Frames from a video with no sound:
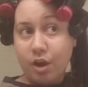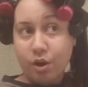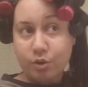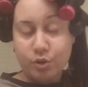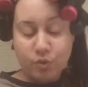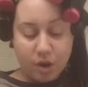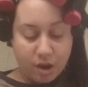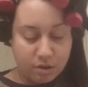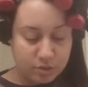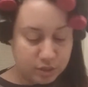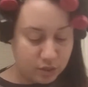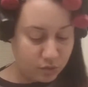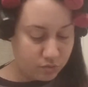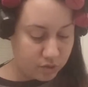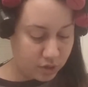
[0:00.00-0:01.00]
Oh, you will
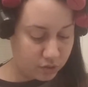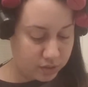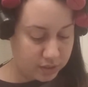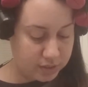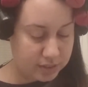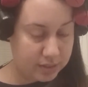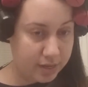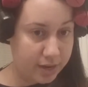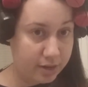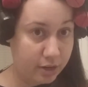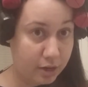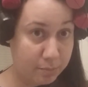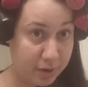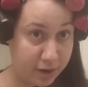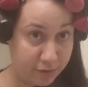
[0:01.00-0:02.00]
also notice that
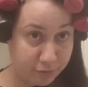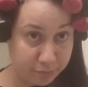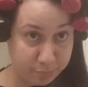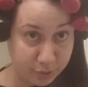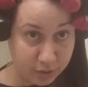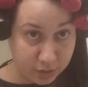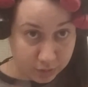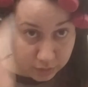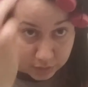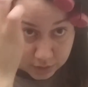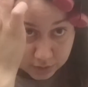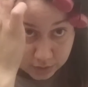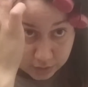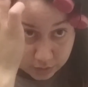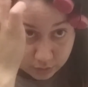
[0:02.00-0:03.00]
um, I've put
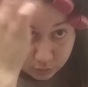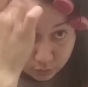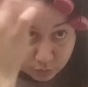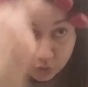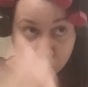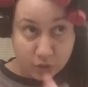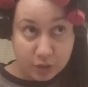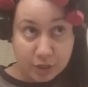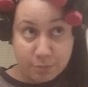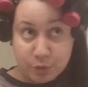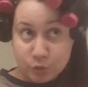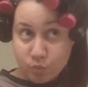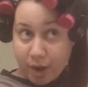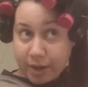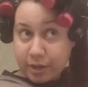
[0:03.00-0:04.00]
little roller
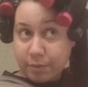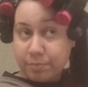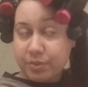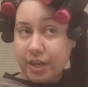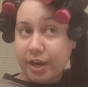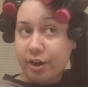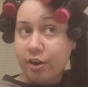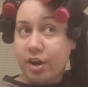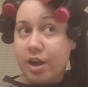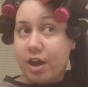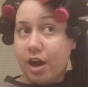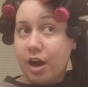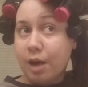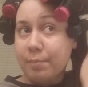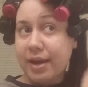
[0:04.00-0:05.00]
clips right up there.
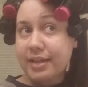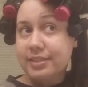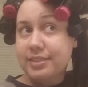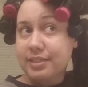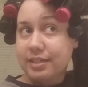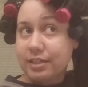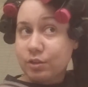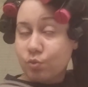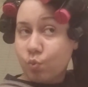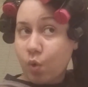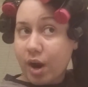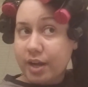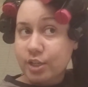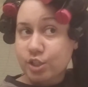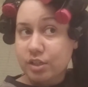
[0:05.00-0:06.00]
Um, I did
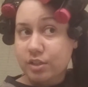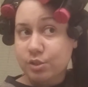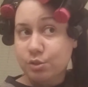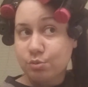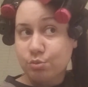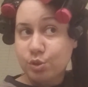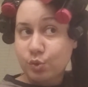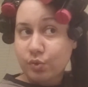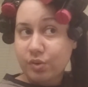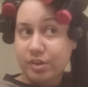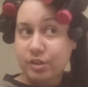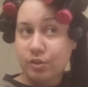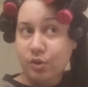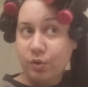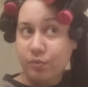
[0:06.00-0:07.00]
watch a
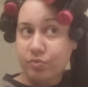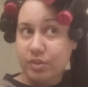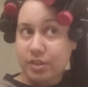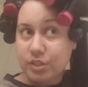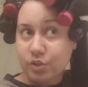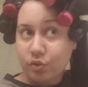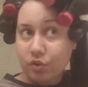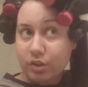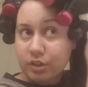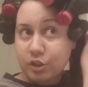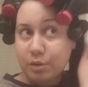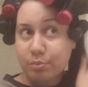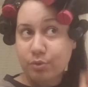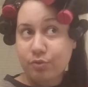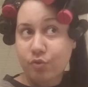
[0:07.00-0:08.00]
tutorial on this
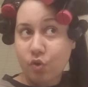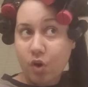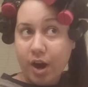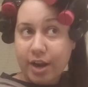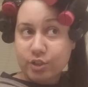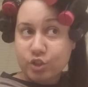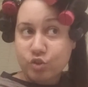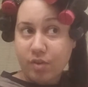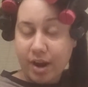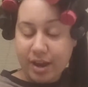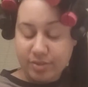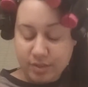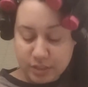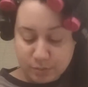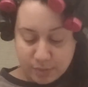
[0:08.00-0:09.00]
earlier before I
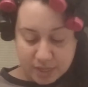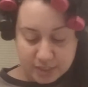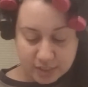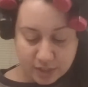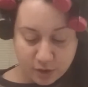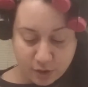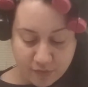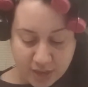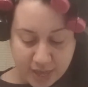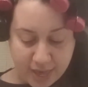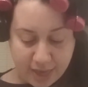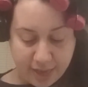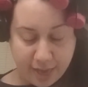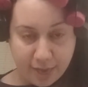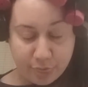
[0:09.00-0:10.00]
tried this myself,
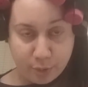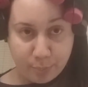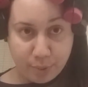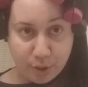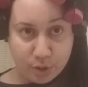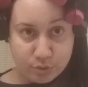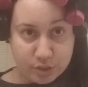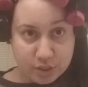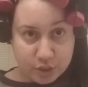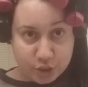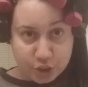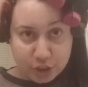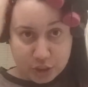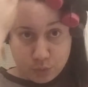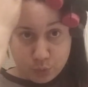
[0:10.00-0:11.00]
and the person
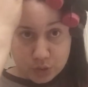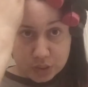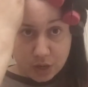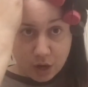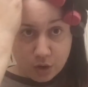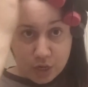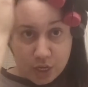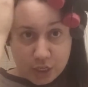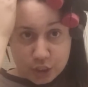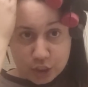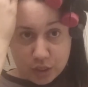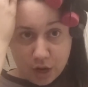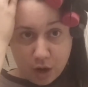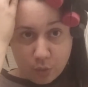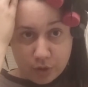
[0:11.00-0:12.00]
she was
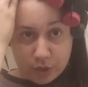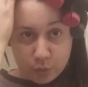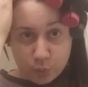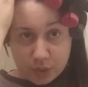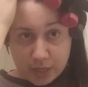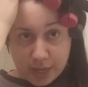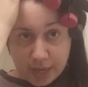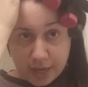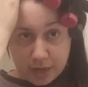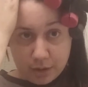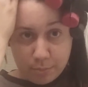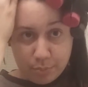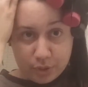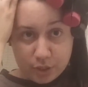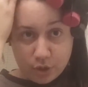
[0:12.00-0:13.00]
she already went ahead
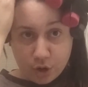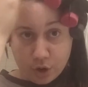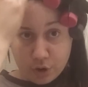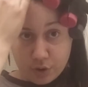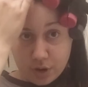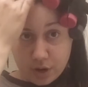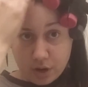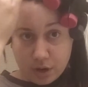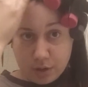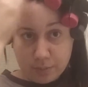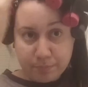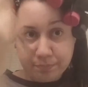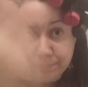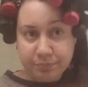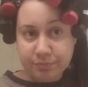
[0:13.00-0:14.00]
and put her
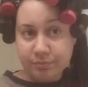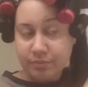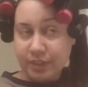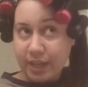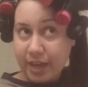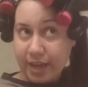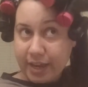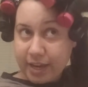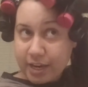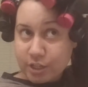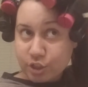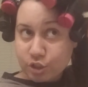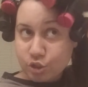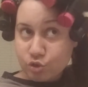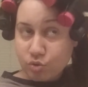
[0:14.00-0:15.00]
um,
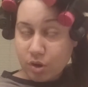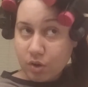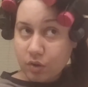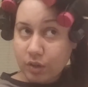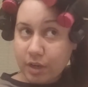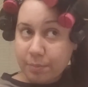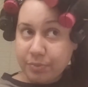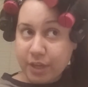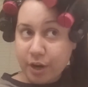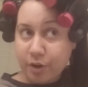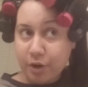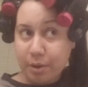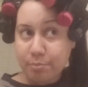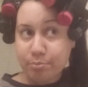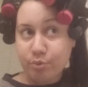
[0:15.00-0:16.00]
edge control up
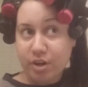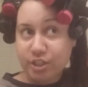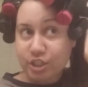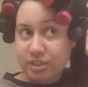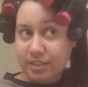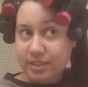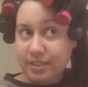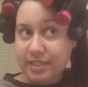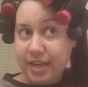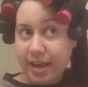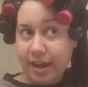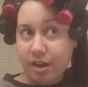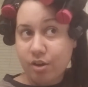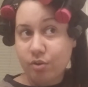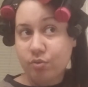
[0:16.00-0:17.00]
there and brushed it
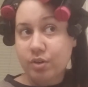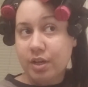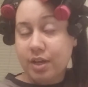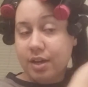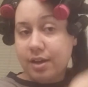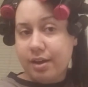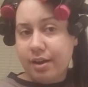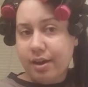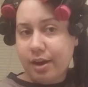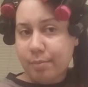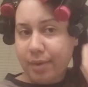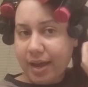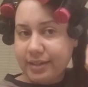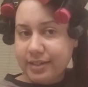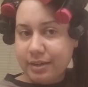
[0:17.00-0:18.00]
down.
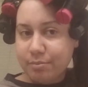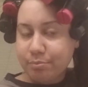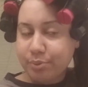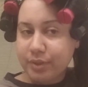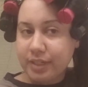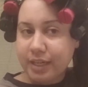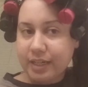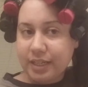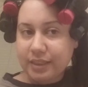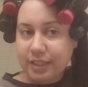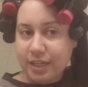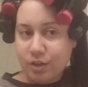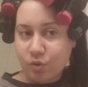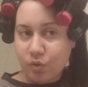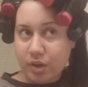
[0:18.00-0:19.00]
Um, I didn't put
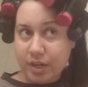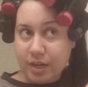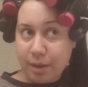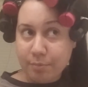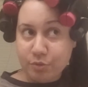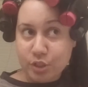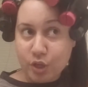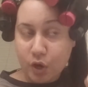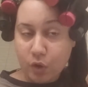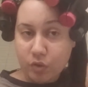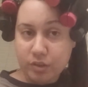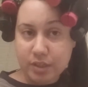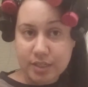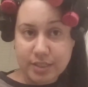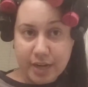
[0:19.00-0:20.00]
anything on it. I'm just
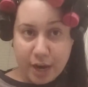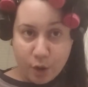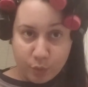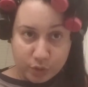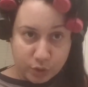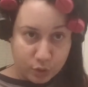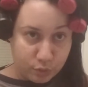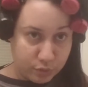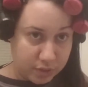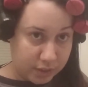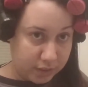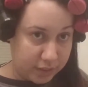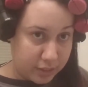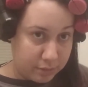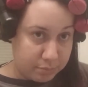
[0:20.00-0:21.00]
holding it down with those
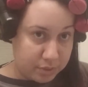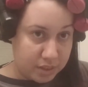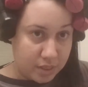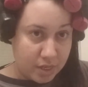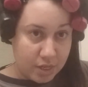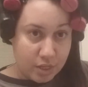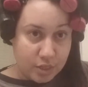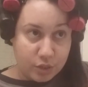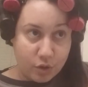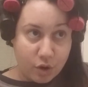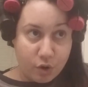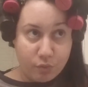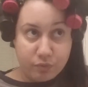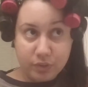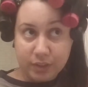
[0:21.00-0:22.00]
clips. So
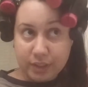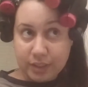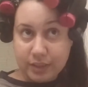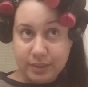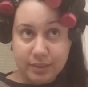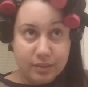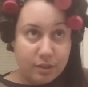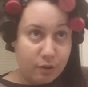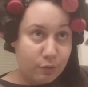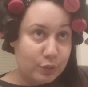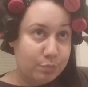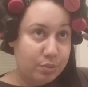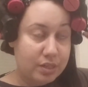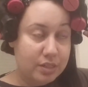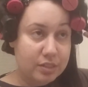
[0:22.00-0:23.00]
hopefully
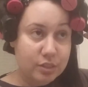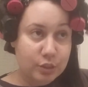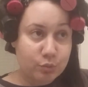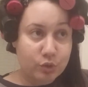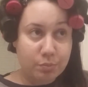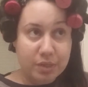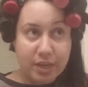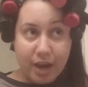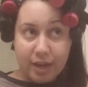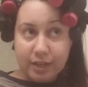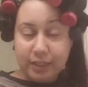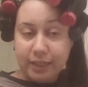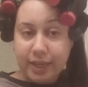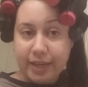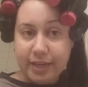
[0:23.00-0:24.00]
those pieces will be kind
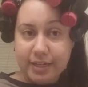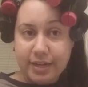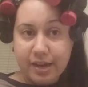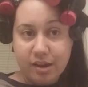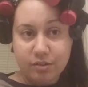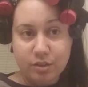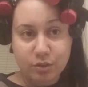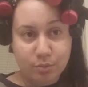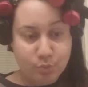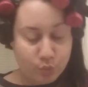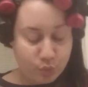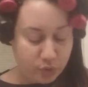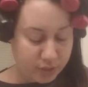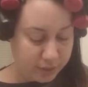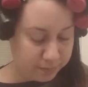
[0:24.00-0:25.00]
of laid down in the
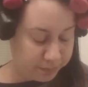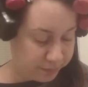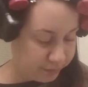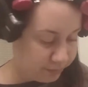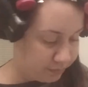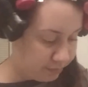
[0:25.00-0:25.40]
morning.